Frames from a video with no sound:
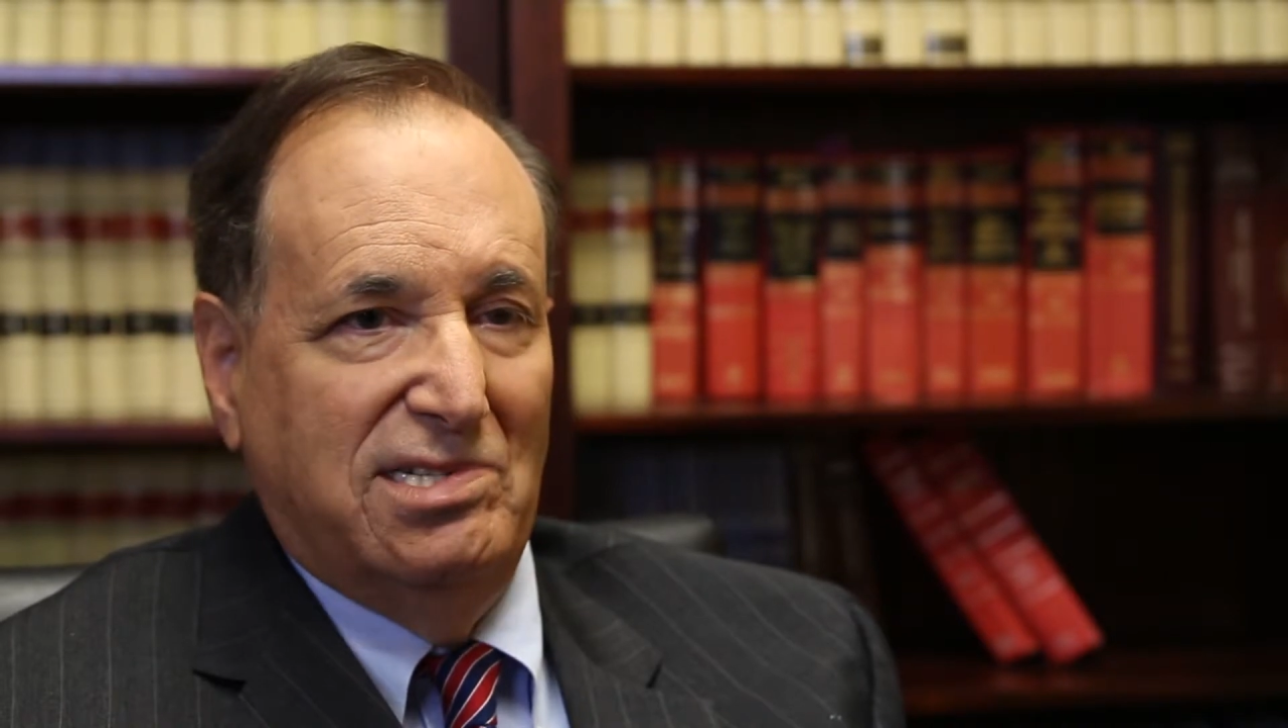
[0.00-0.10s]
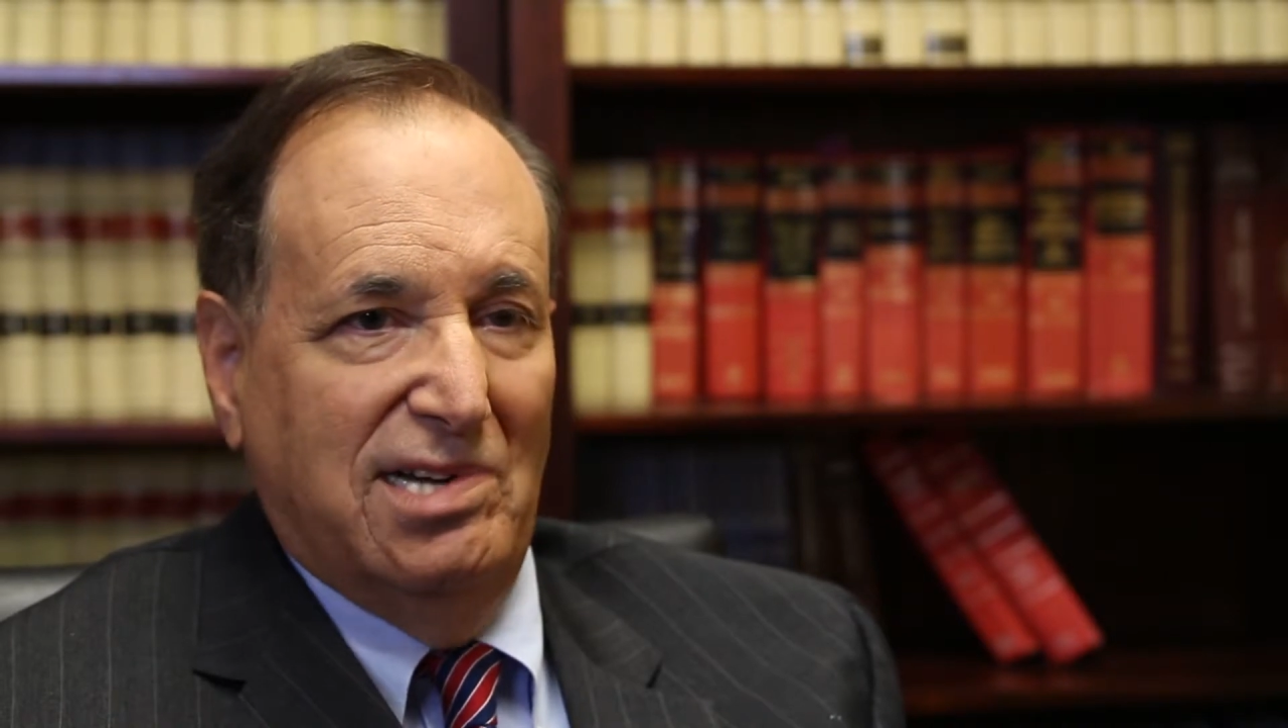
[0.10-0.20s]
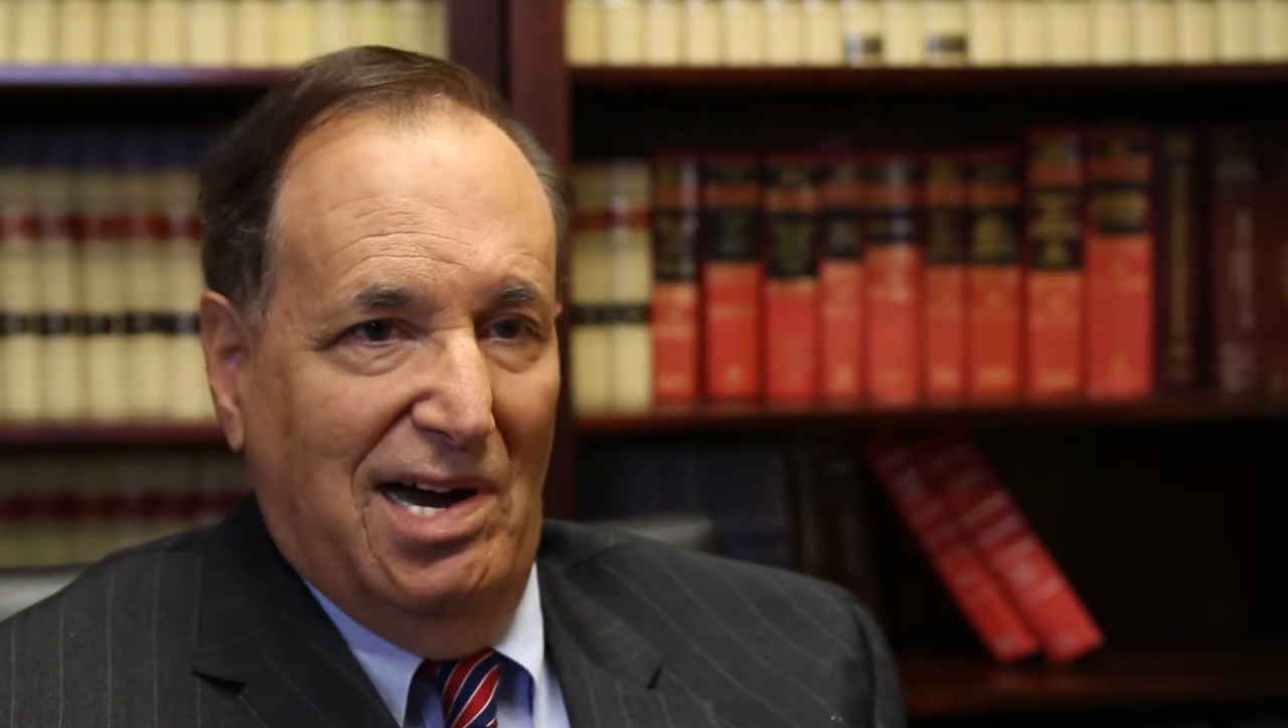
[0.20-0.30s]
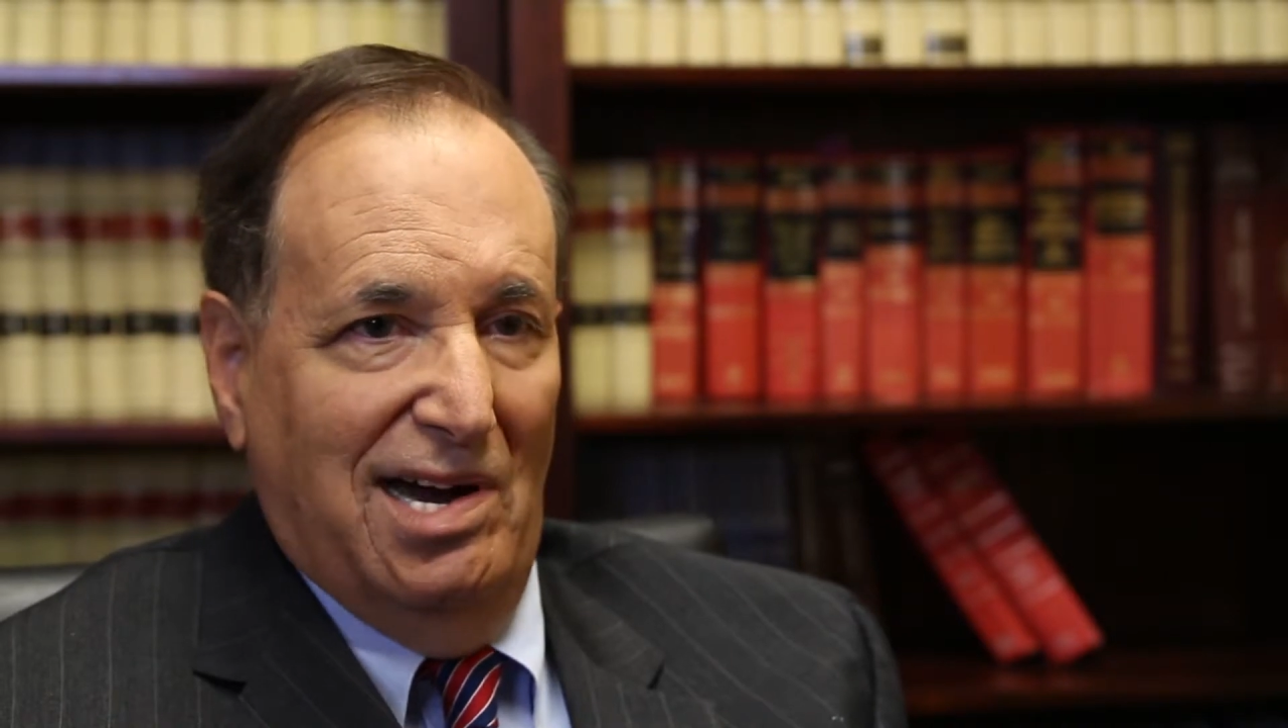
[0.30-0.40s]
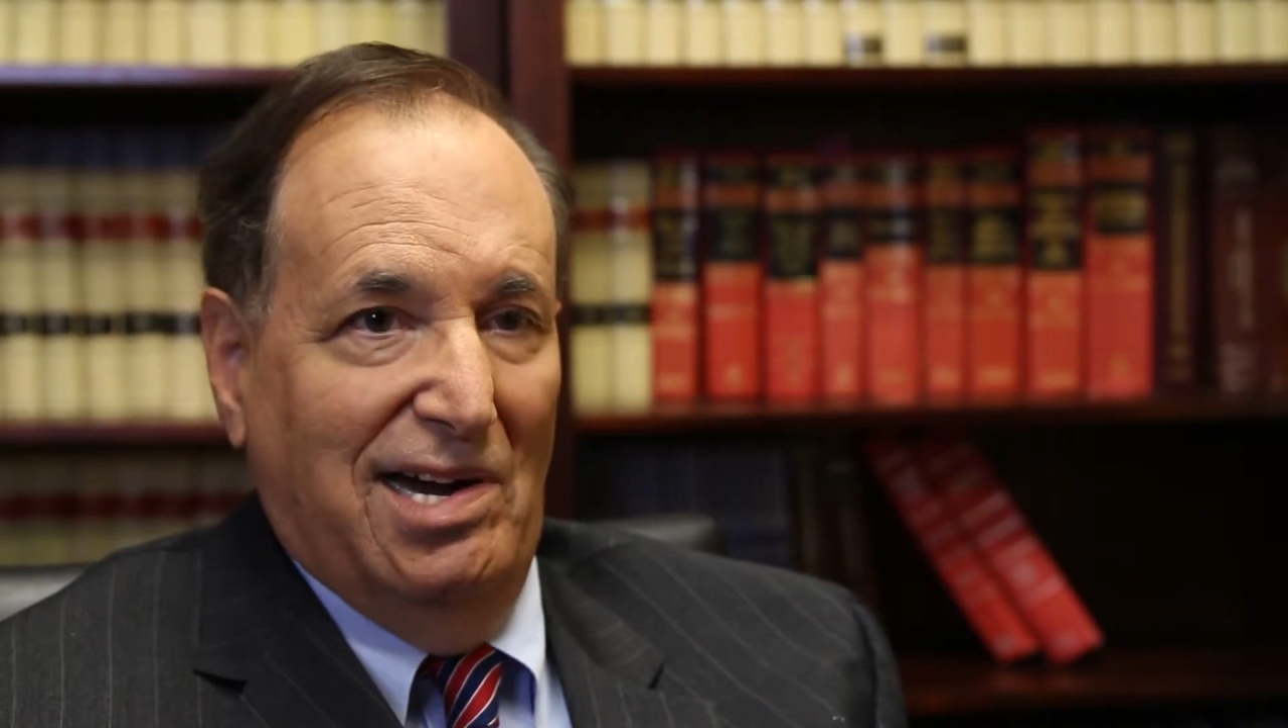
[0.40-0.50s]

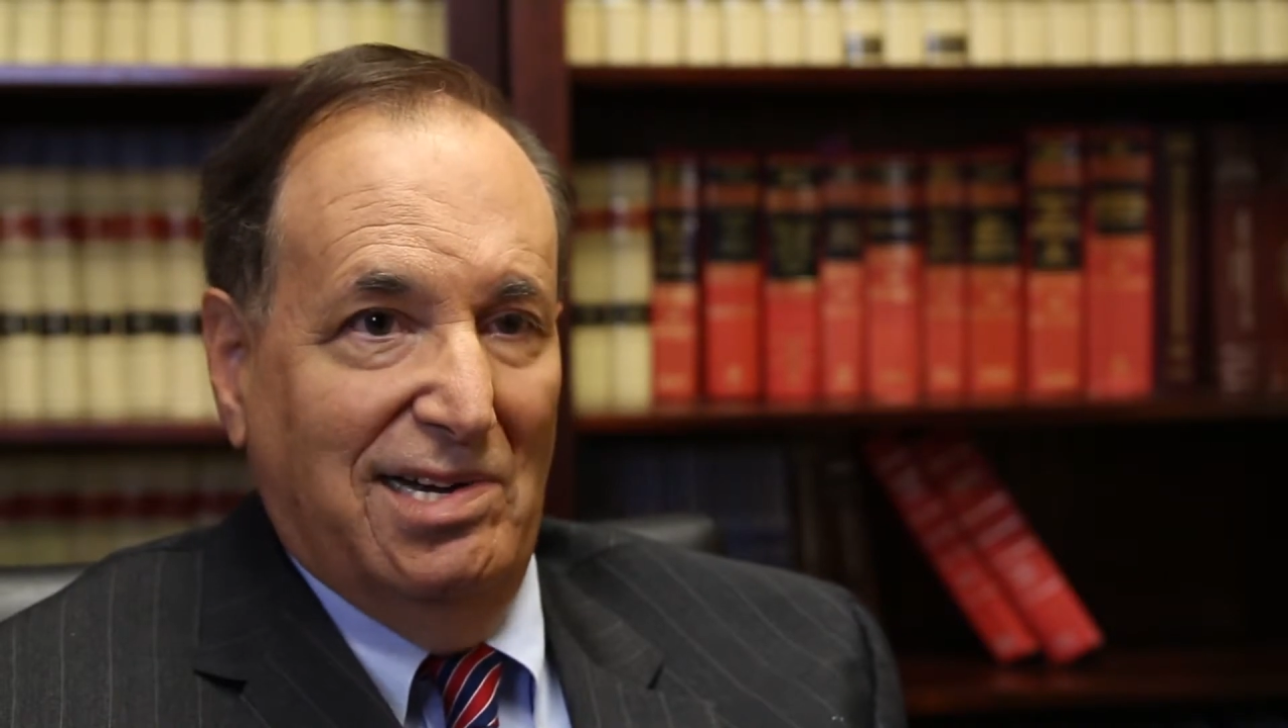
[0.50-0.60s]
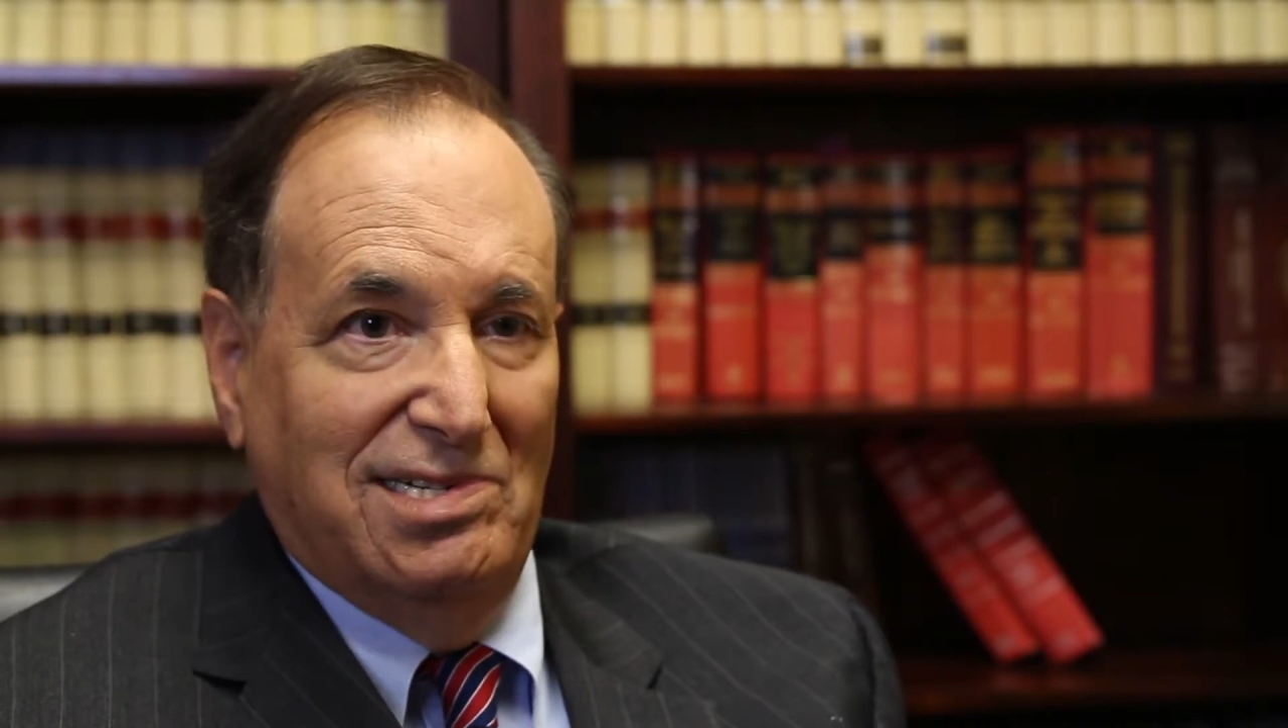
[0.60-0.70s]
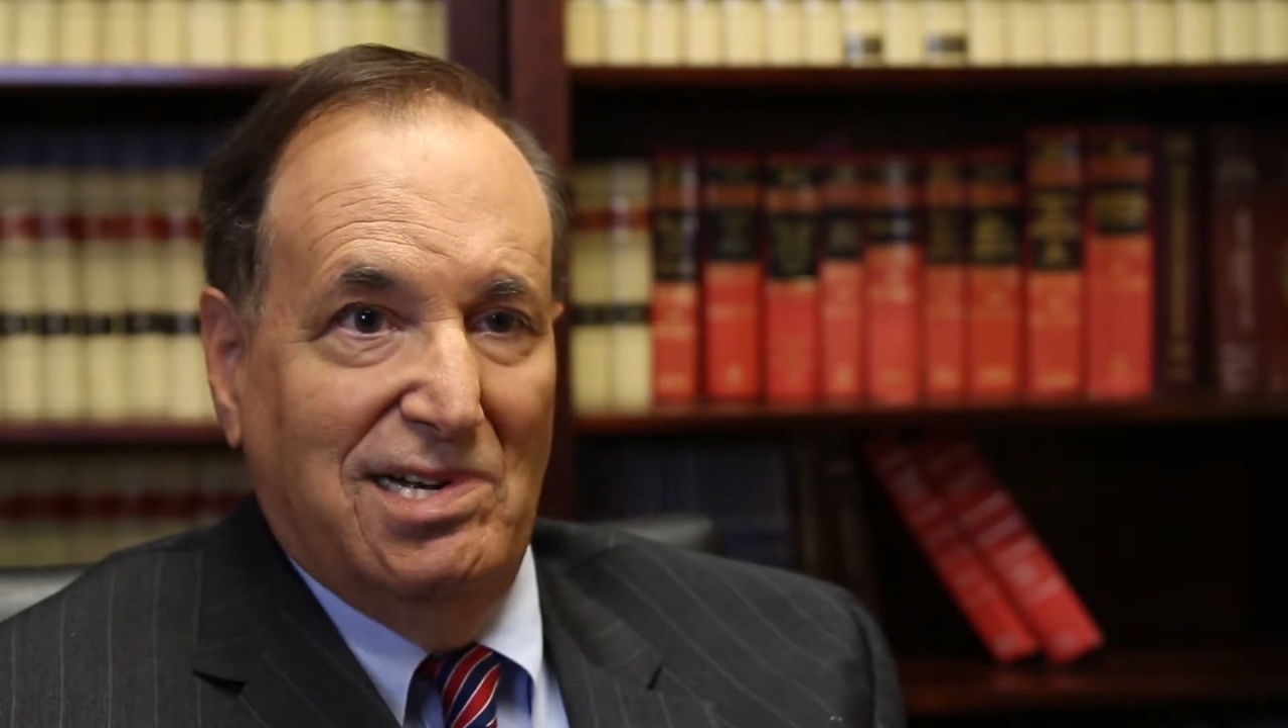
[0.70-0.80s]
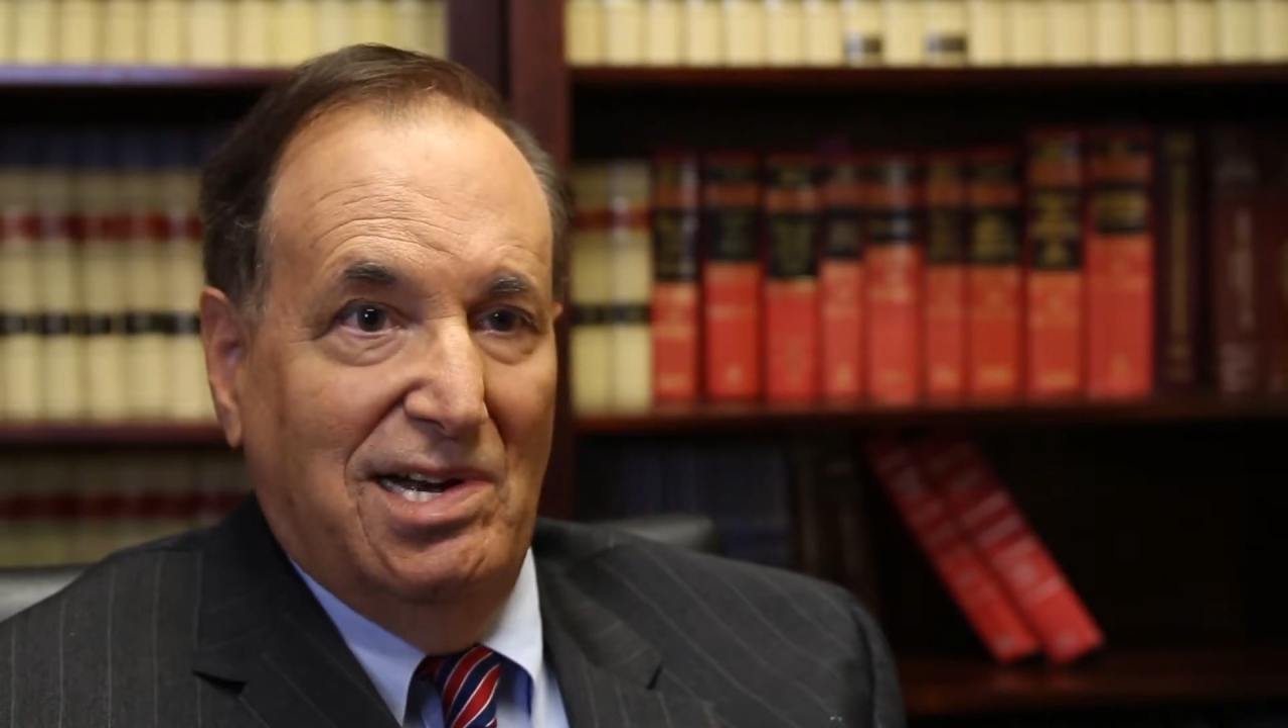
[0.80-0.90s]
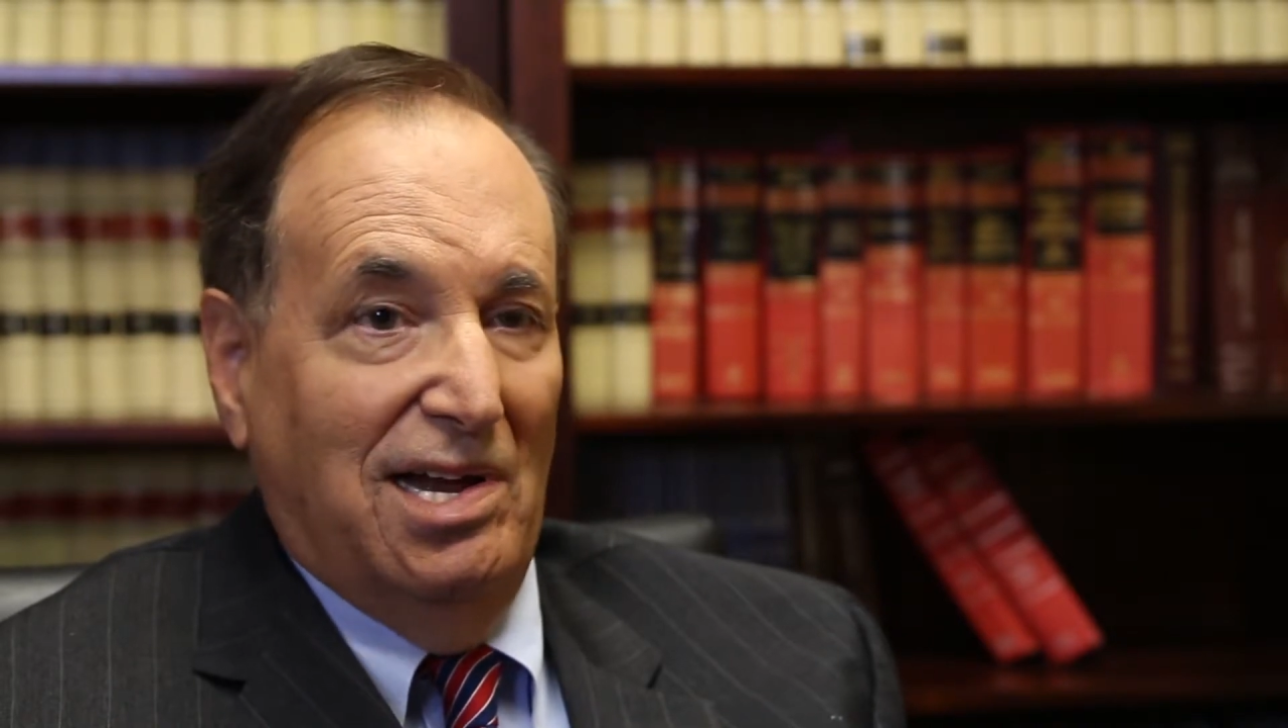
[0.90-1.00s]
dies,